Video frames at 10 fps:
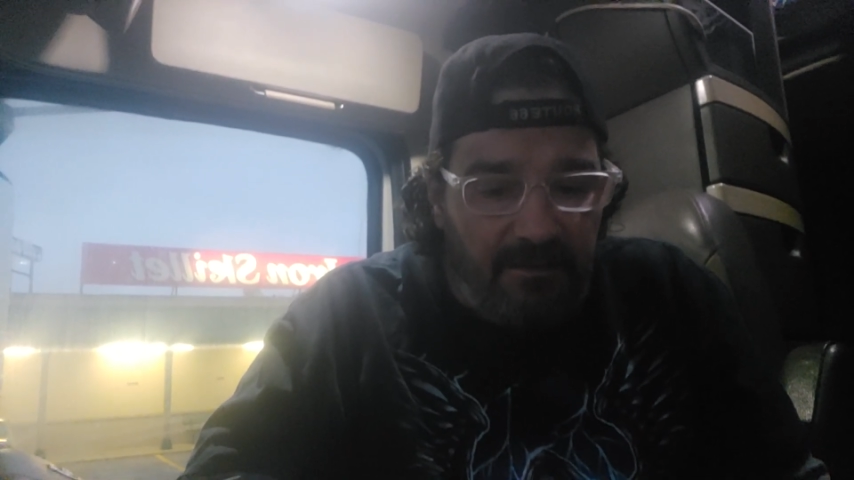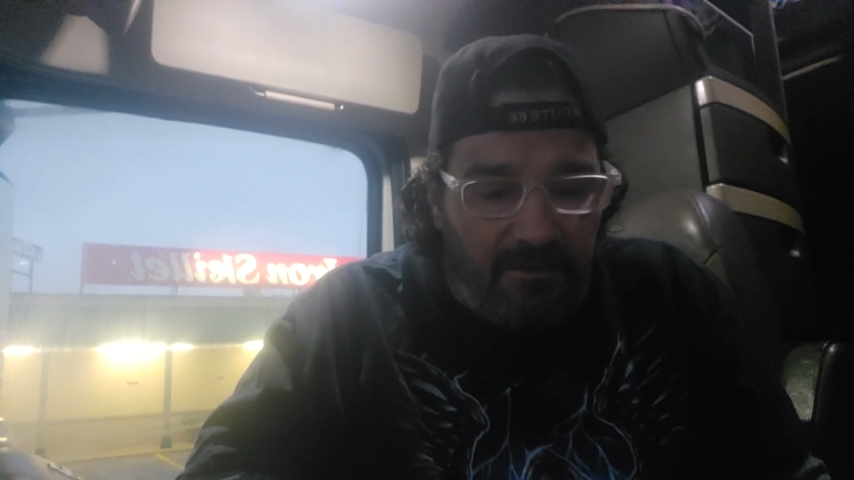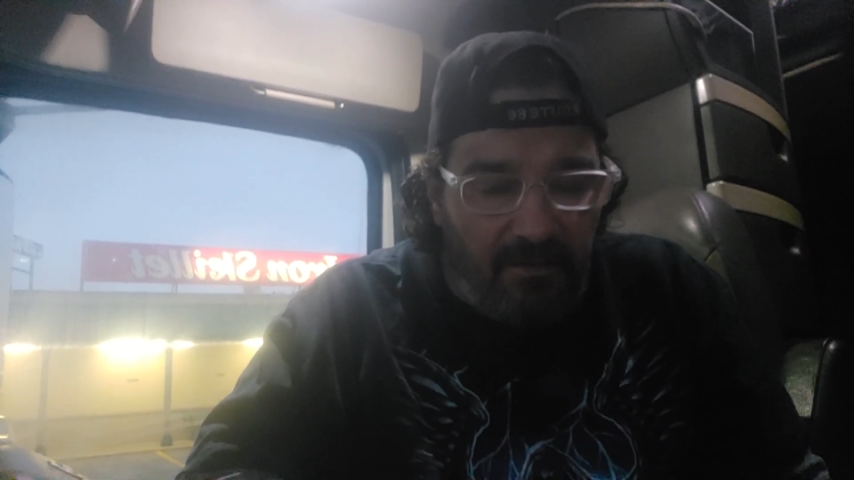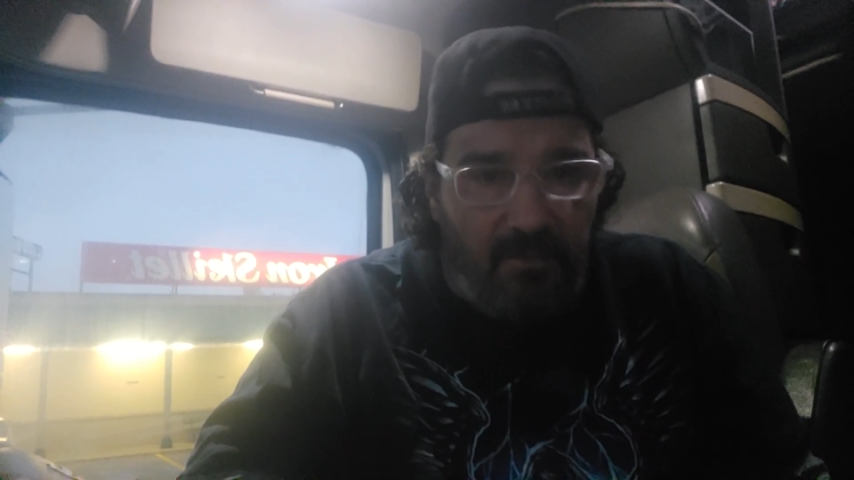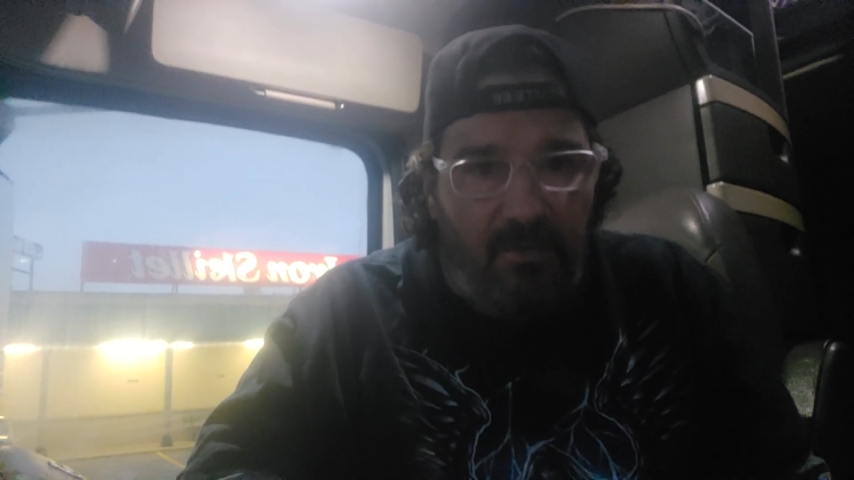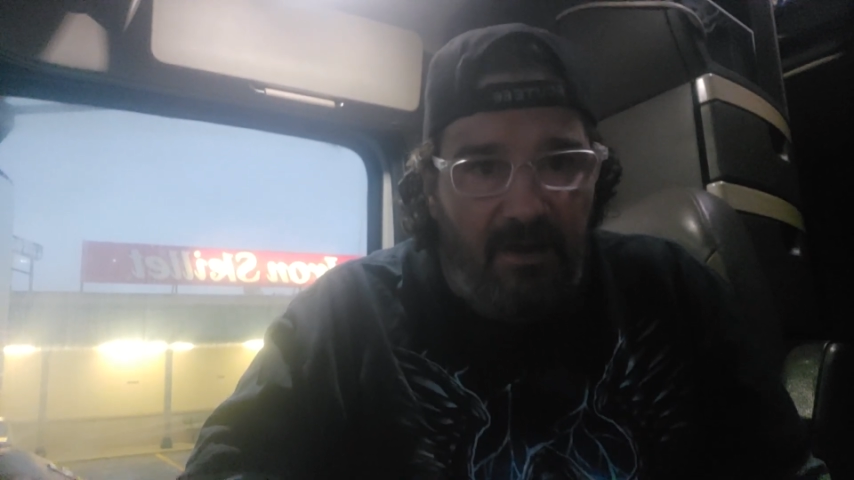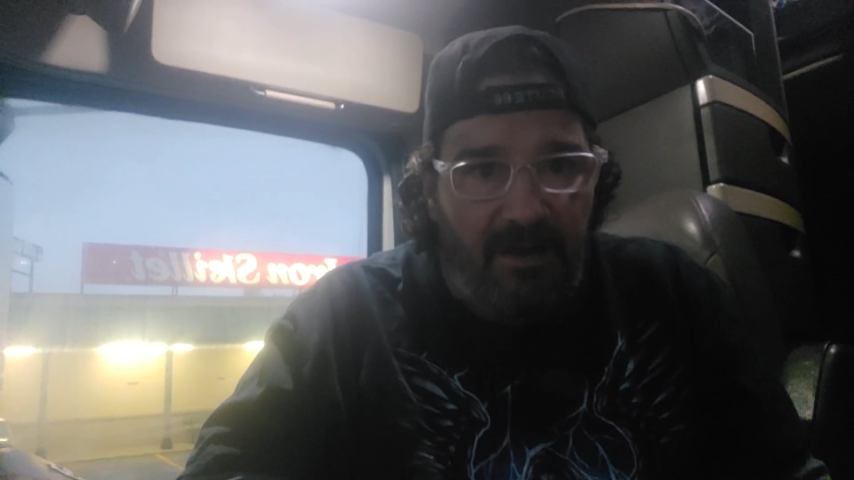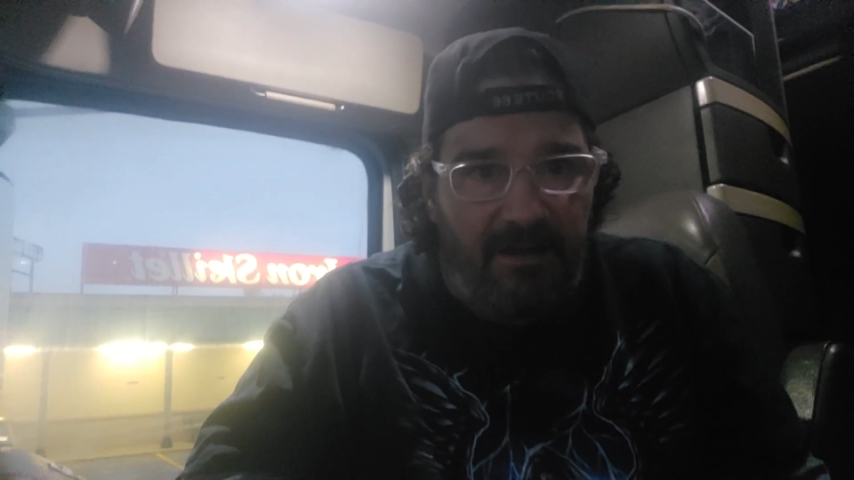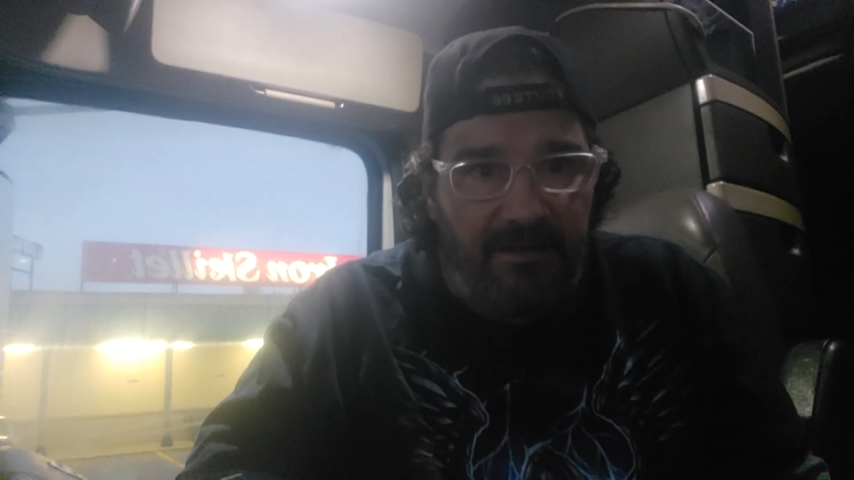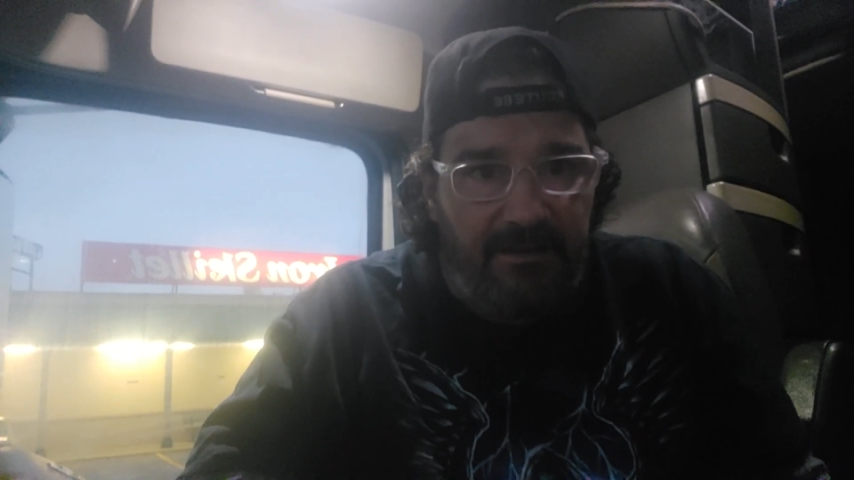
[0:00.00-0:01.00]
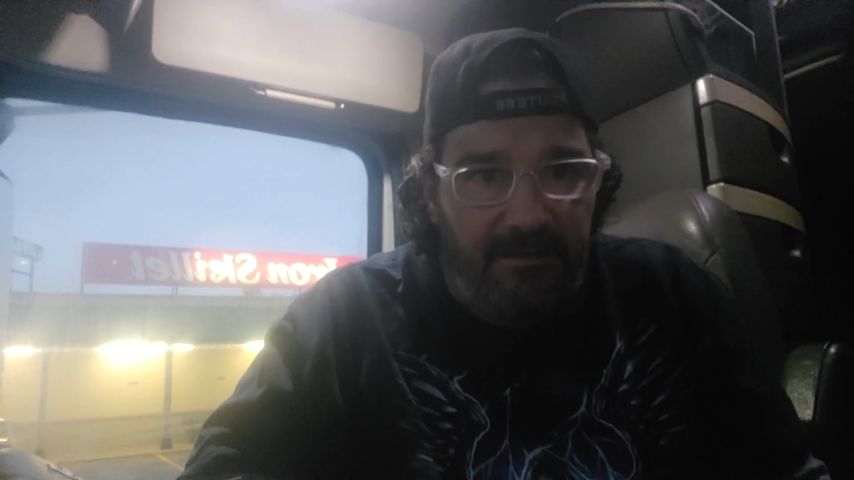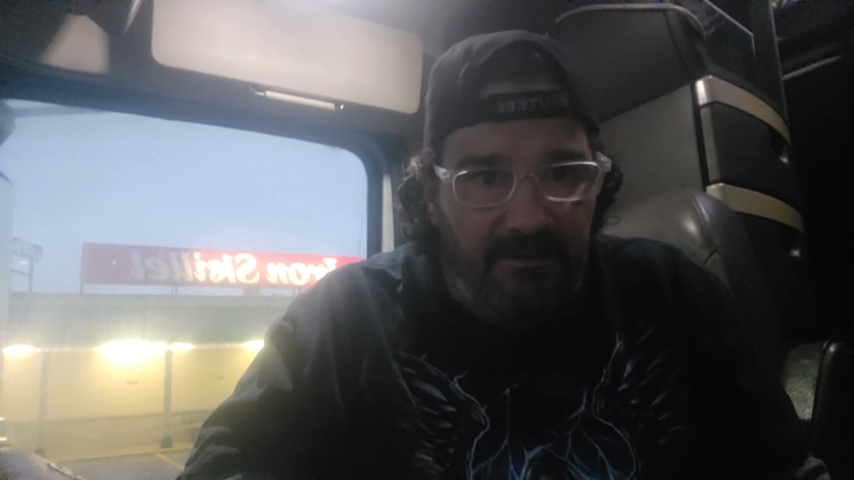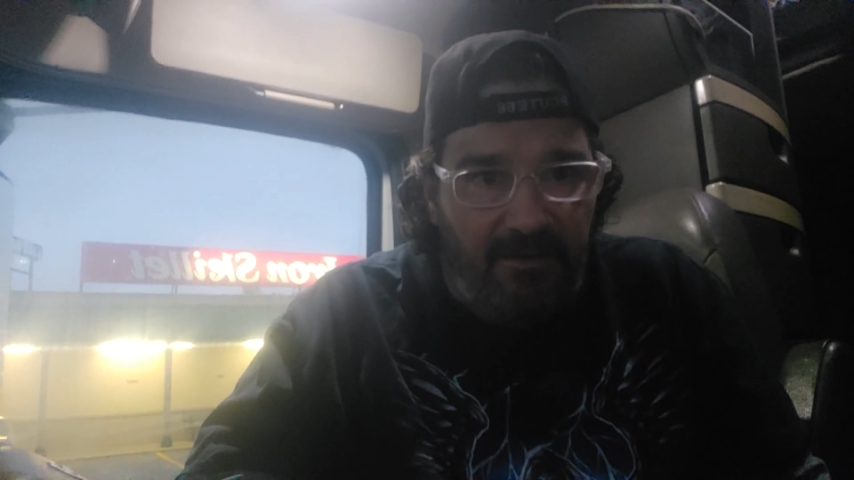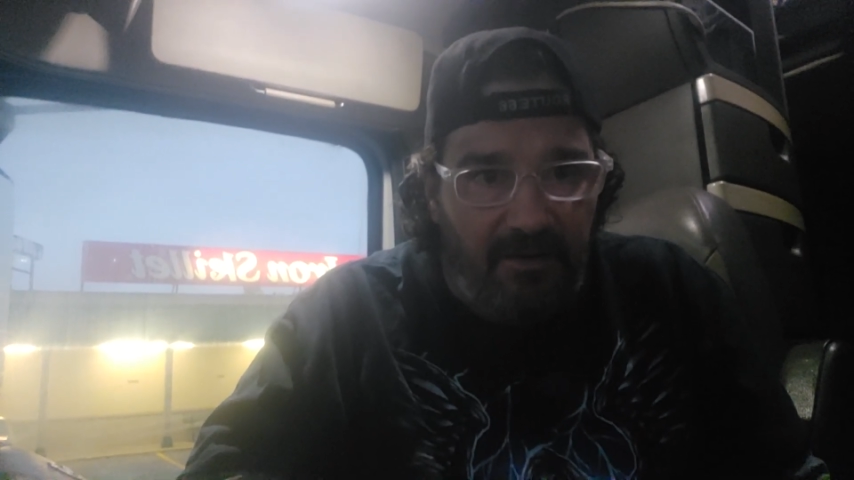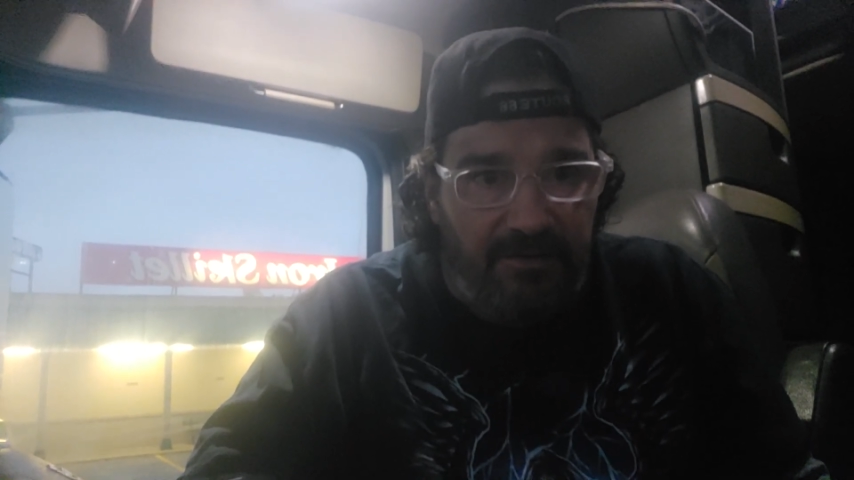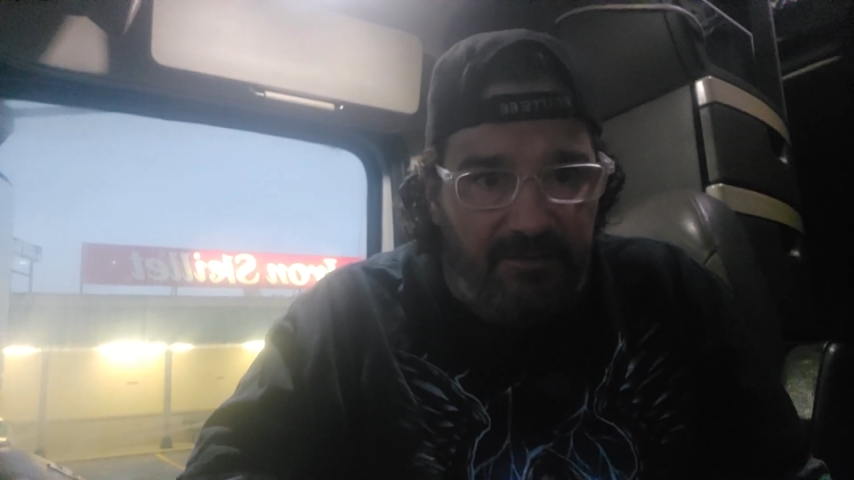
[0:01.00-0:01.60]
are